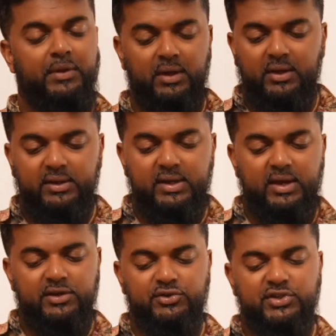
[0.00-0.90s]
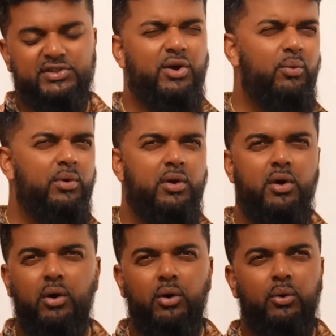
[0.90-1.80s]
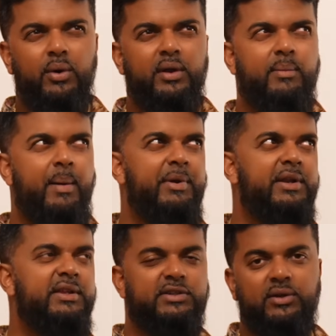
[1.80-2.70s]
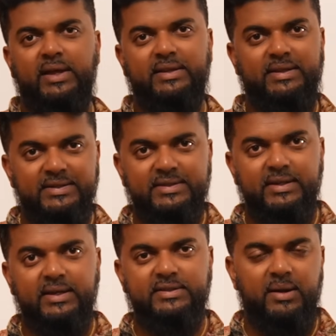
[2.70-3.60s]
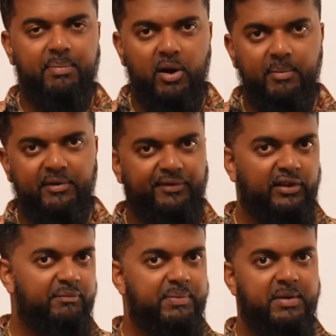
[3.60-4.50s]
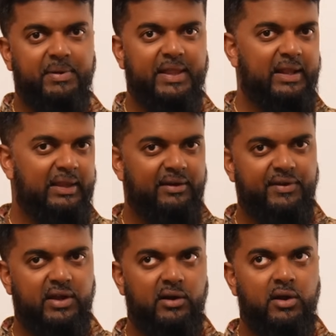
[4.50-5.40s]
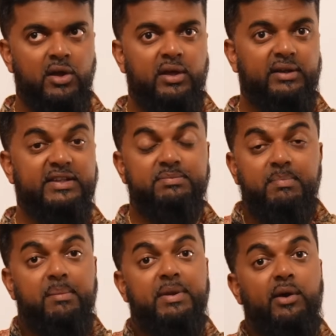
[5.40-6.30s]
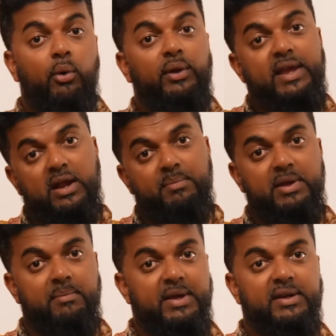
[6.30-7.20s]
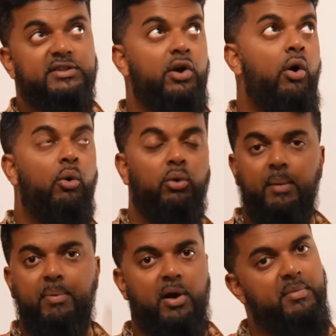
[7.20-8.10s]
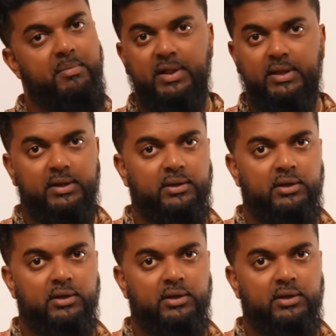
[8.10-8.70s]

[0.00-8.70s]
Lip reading: Yeah, you just don't know. Remember, this is an apartment full of people that live here. This may be the only Airbnb in this whole apartment building.